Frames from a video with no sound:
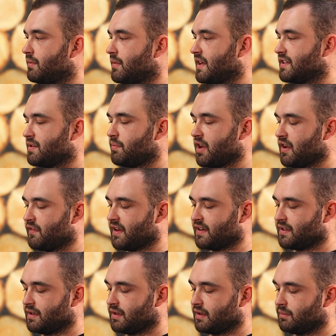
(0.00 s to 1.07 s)
It's the
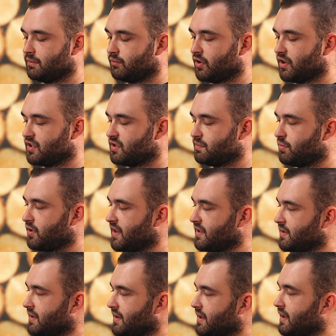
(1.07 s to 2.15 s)
perfect product. You put
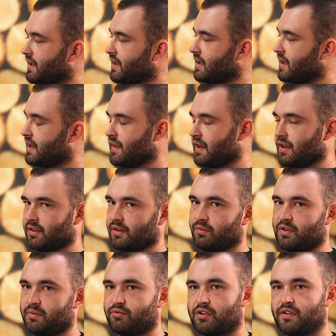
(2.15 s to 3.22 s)
this in the cleaner and then in the
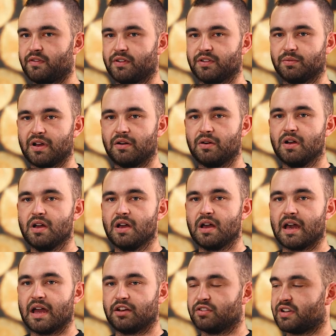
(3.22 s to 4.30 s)
reproofer as well,
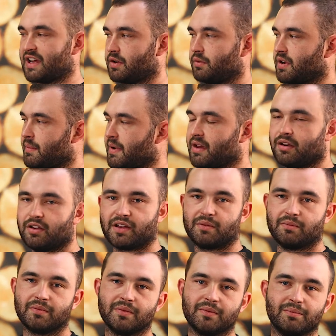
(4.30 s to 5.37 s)
and your jacket will come out
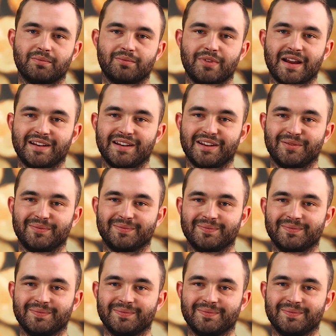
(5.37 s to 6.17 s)
looking brand new.